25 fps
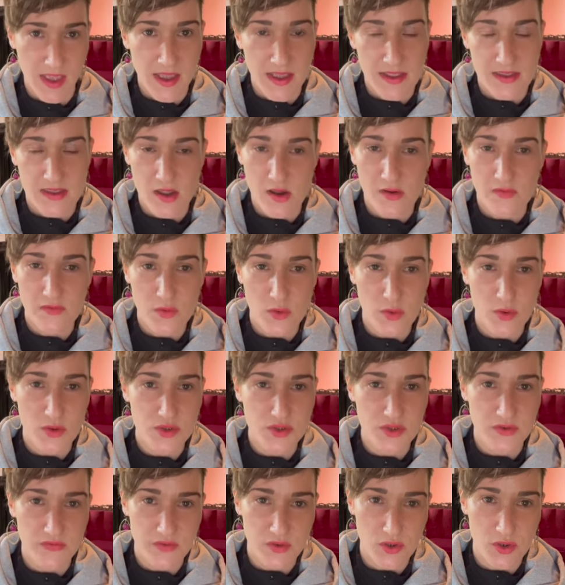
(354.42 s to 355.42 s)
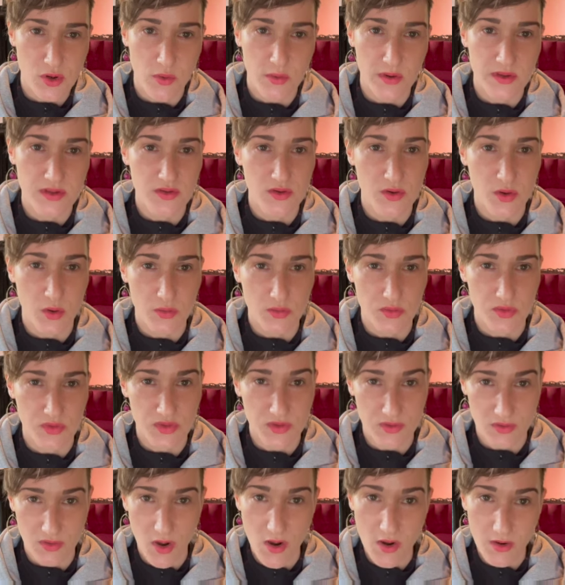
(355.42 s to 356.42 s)
Now, of course, if you're going to go to the
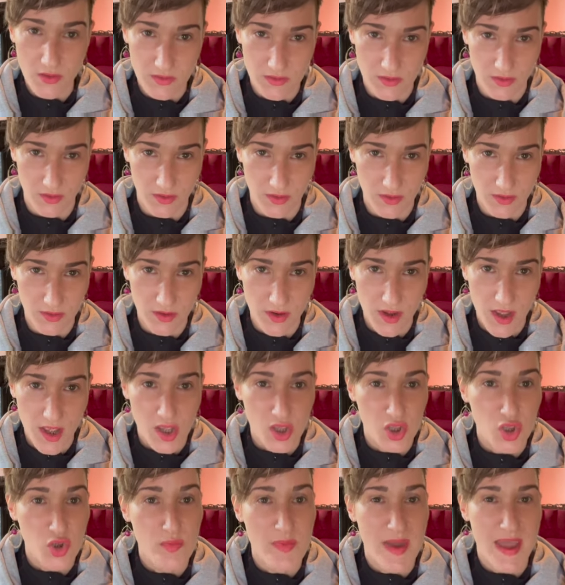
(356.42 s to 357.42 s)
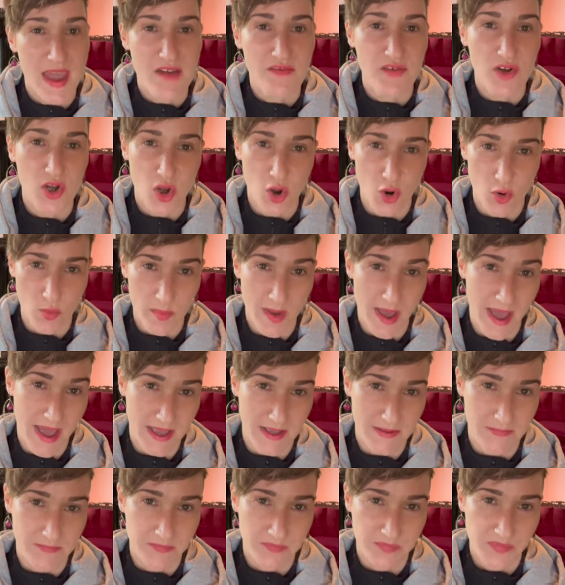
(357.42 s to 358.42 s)
doctor, you may have a copay.
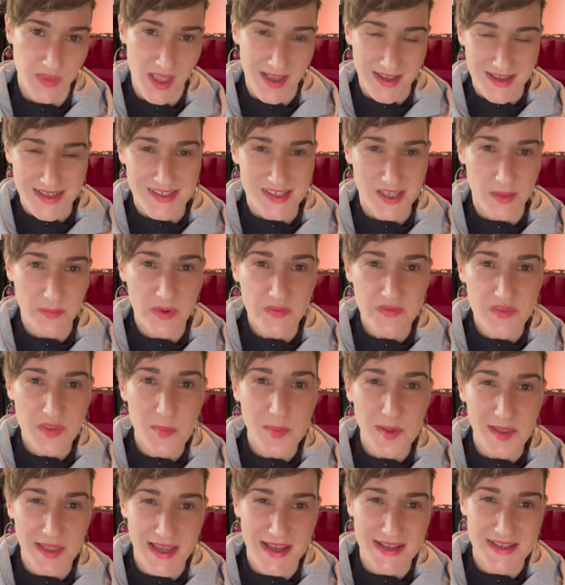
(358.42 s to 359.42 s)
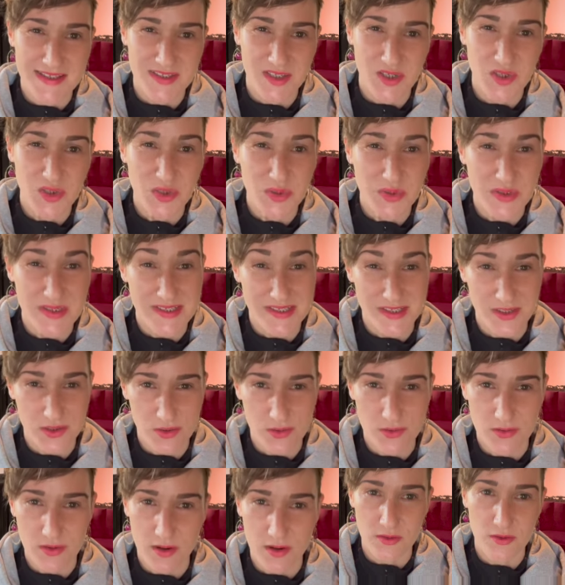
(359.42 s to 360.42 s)
Some of the plans include a
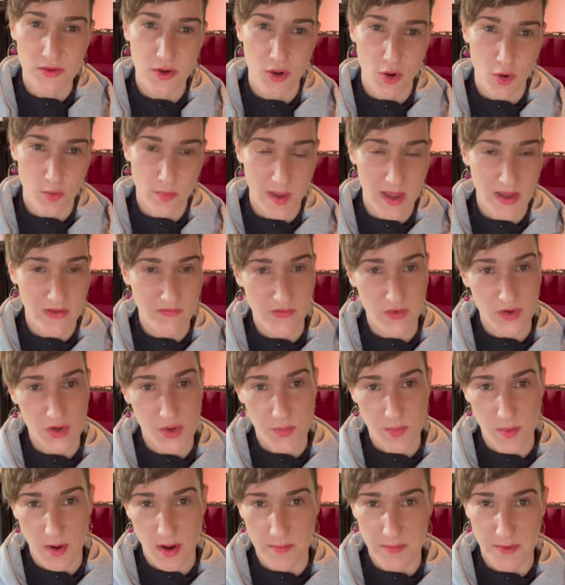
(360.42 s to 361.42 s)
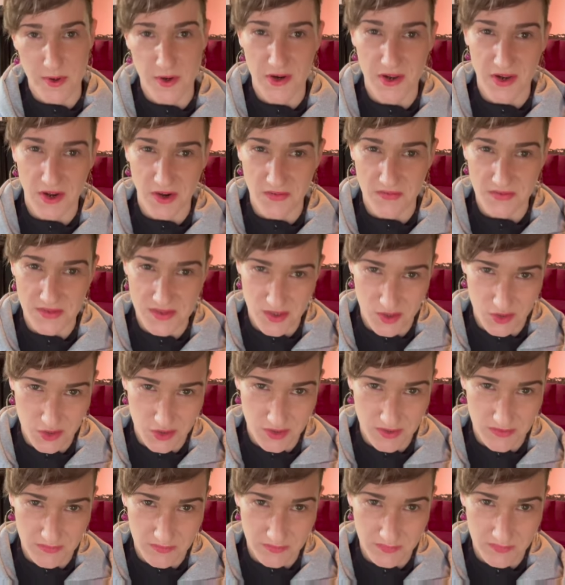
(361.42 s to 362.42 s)
$0 copay for your primary care
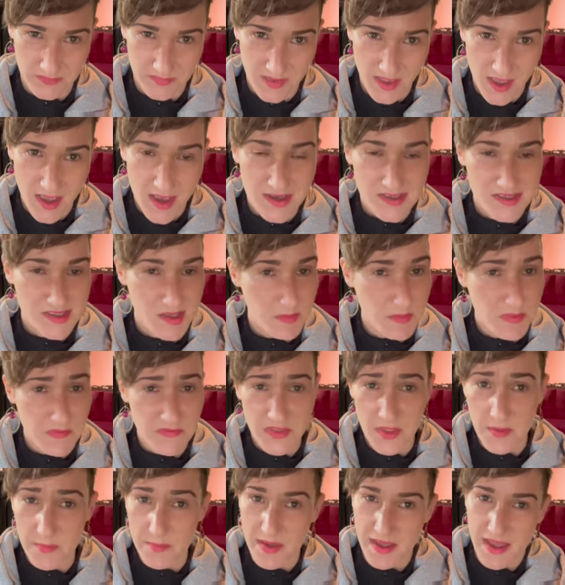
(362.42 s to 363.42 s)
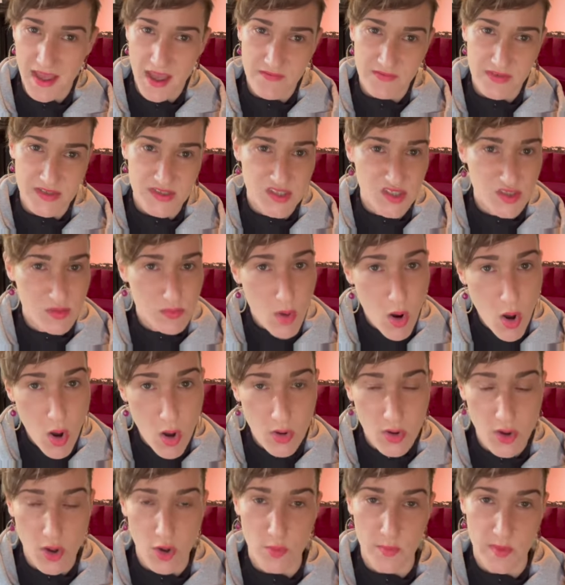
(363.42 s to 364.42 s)
physician. Some of them may have a small
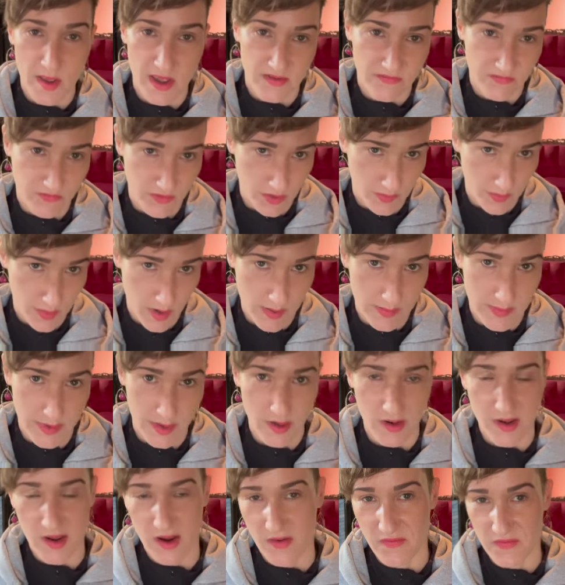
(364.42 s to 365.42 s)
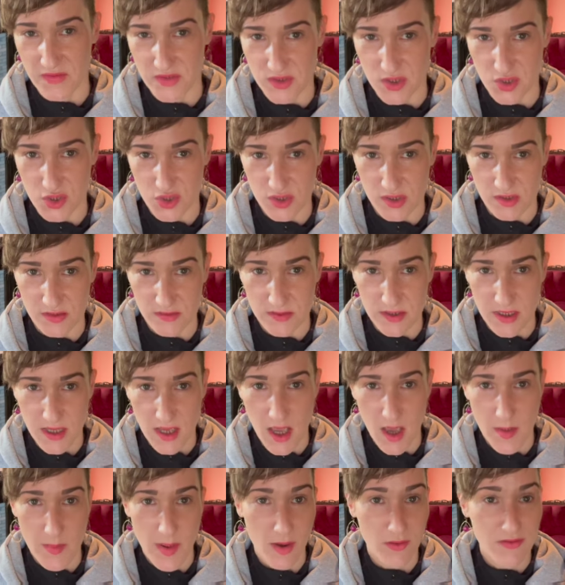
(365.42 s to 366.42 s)
copay for a primary care physician,
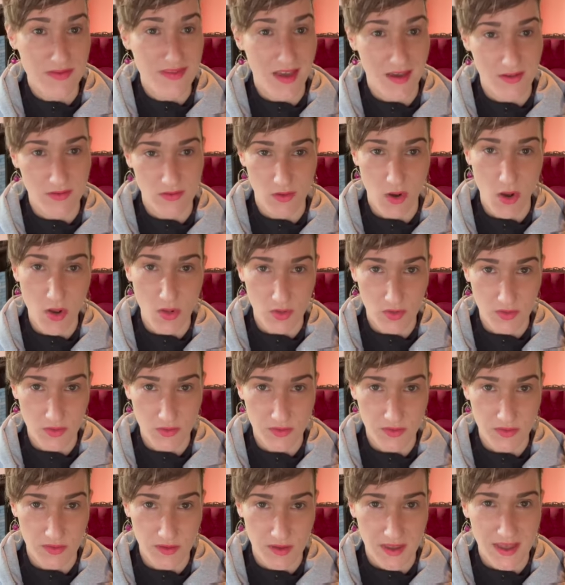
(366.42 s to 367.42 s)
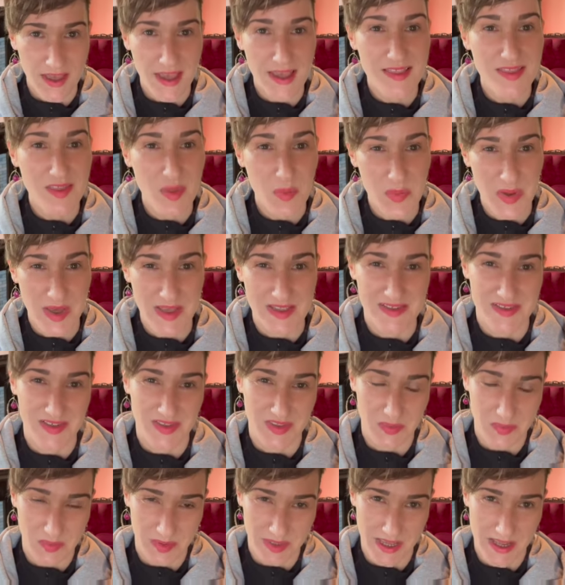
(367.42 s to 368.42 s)
about $10. It depends on
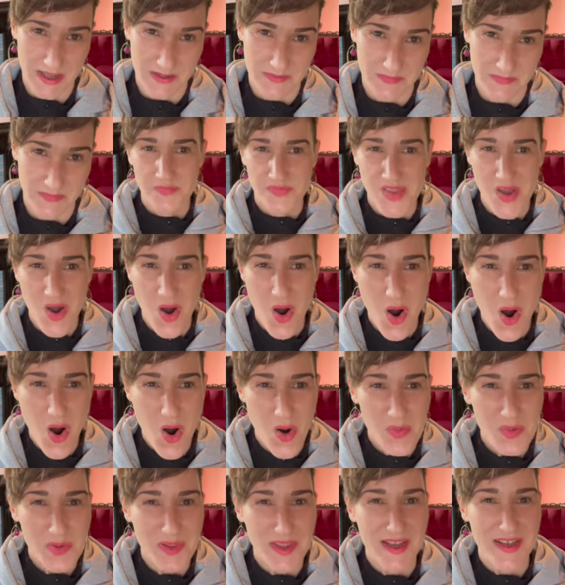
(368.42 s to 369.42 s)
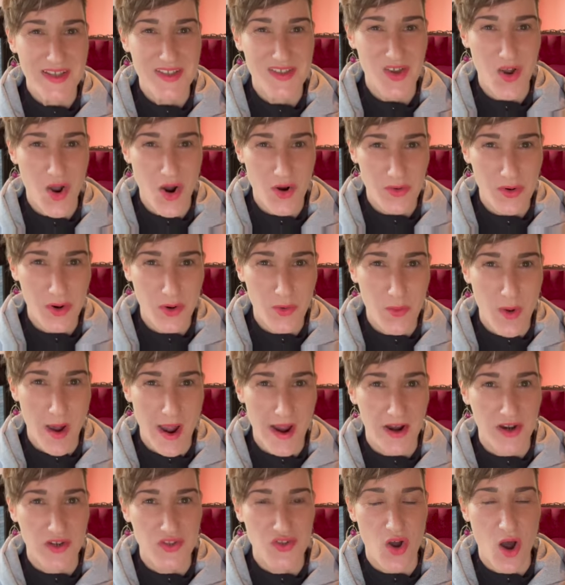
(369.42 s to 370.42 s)
the plan. All plans are
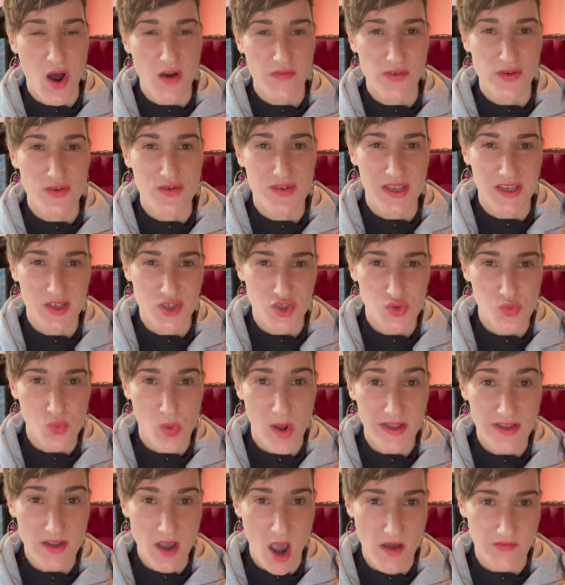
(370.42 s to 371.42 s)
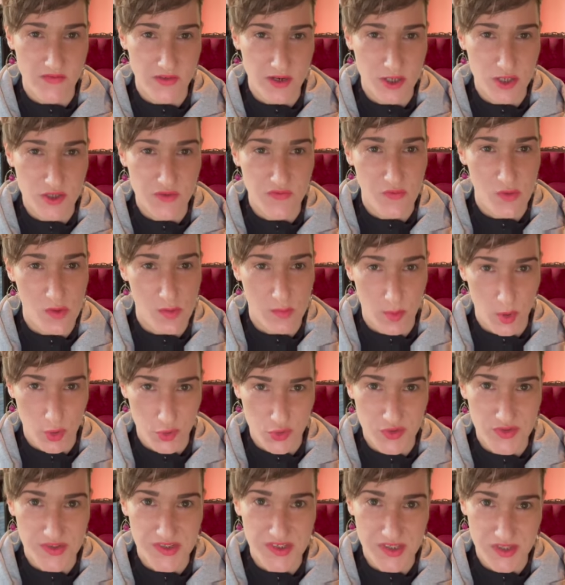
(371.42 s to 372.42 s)
required to offer nationwide coverage for
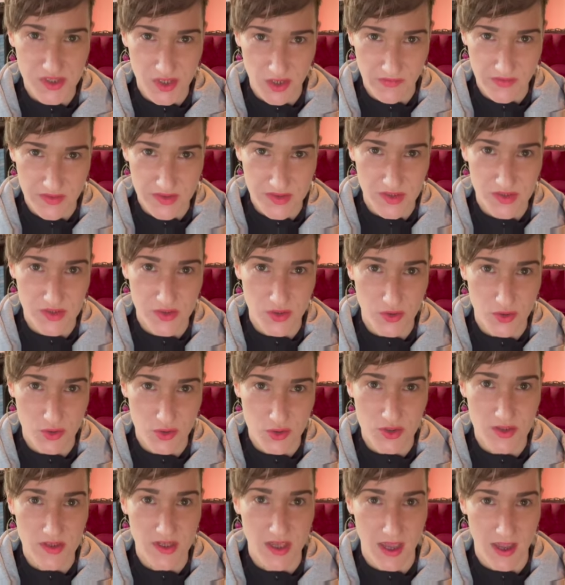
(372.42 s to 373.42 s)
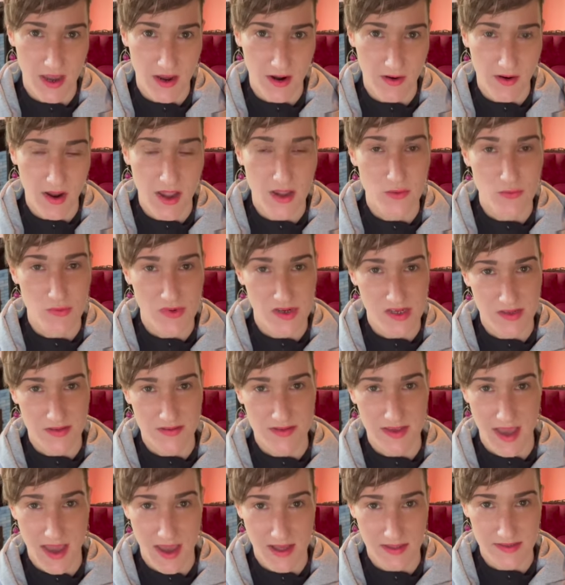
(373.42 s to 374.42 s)
emergency services, urgent care, and renal
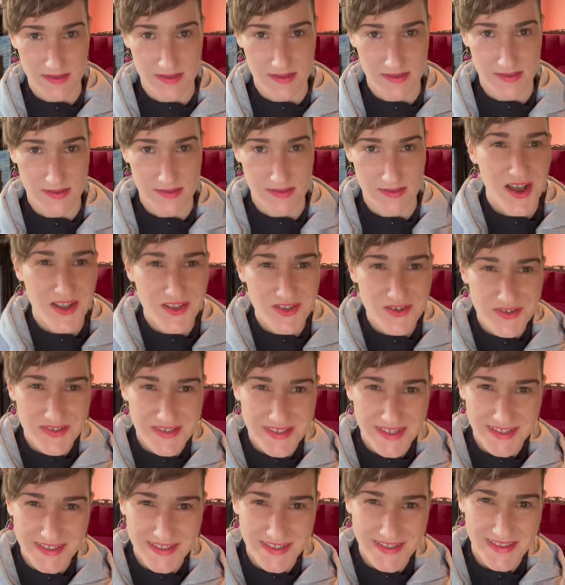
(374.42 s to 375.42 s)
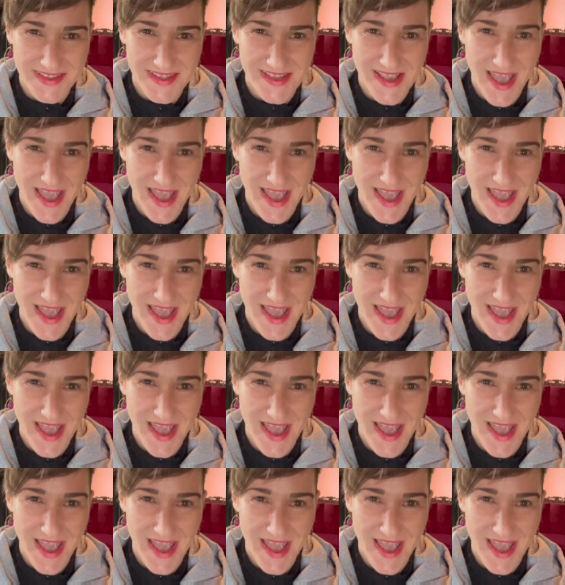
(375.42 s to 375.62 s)
dialysis. Understanding the